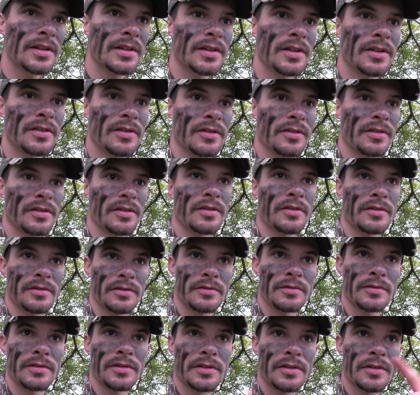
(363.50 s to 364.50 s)
there's
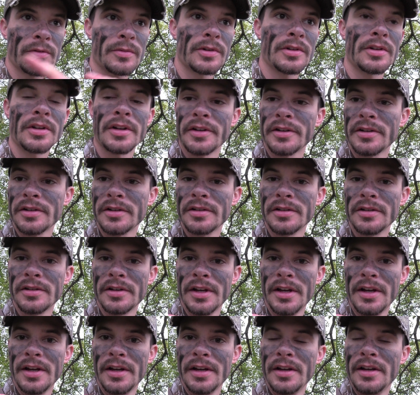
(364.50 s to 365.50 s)
also a squirrel hunter
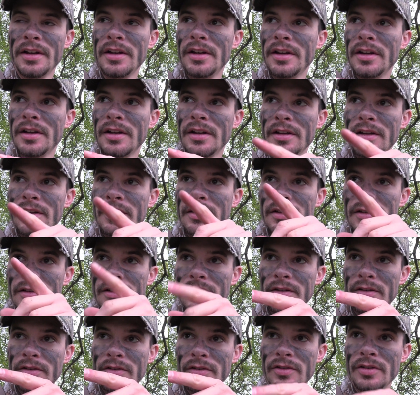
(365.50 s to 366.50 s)

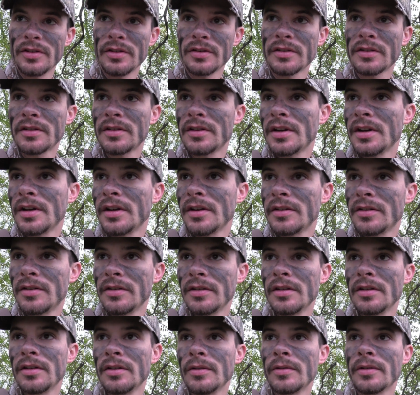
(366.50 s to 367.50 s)
just to
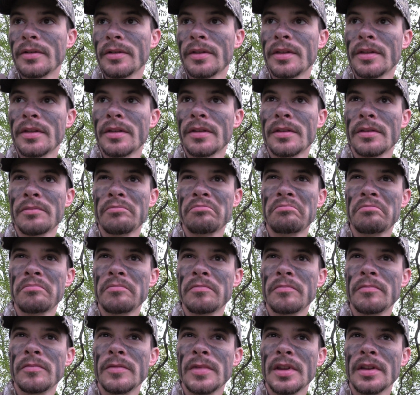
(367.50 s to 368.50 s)
the
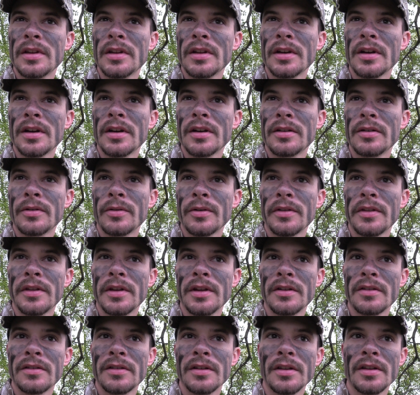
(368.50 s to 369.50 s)

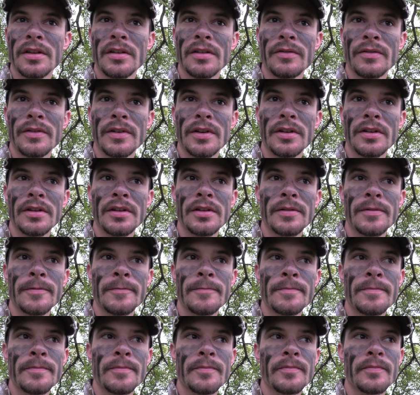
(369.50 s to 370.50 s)
northeast of this field.
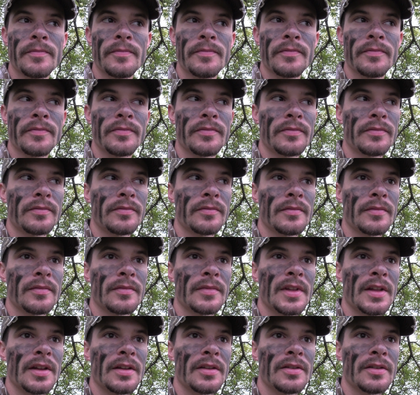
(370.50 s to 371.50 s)

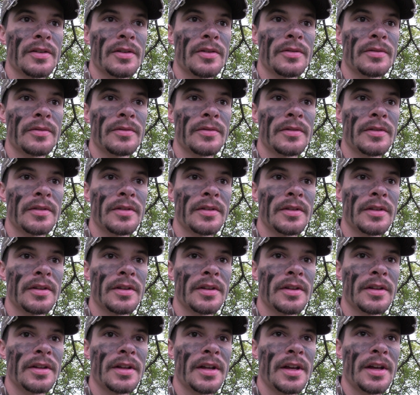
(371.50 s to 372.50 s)
So
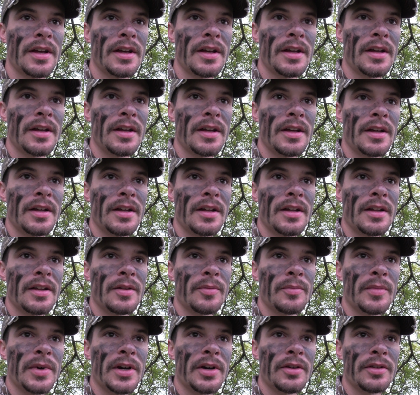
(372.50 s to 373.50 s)

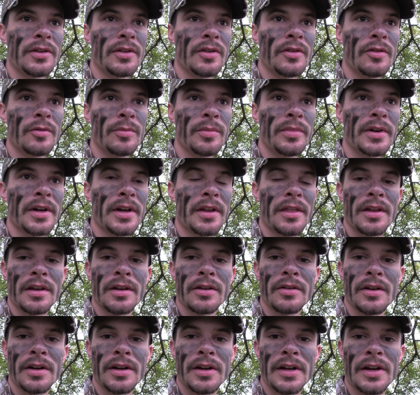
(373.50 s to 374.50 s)
my only hope, I
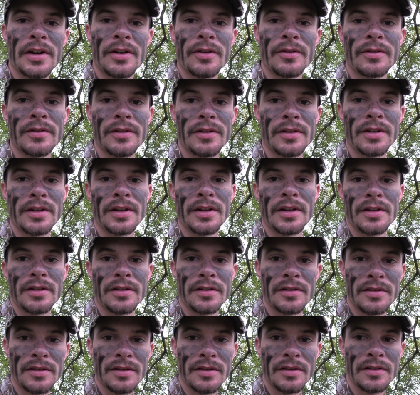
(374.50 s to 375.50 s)
think, right now
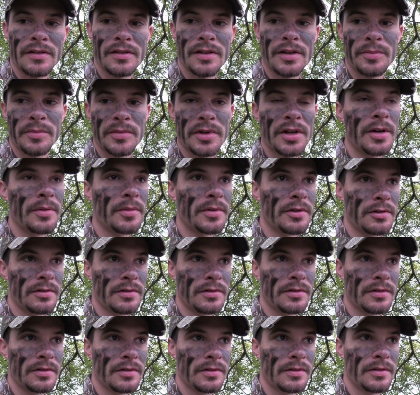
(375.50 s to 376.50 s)
is something coming
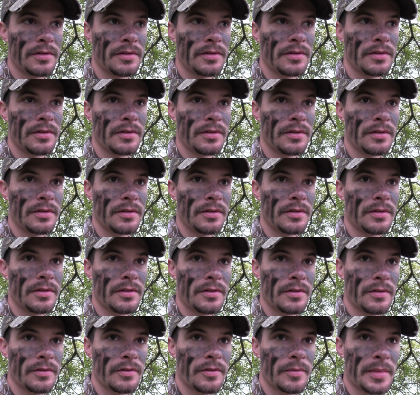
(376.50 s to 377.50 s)

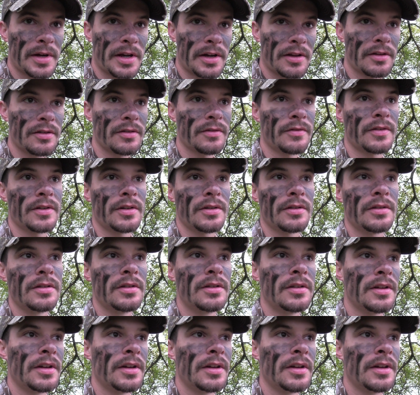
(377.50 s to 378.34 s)
from out of this field.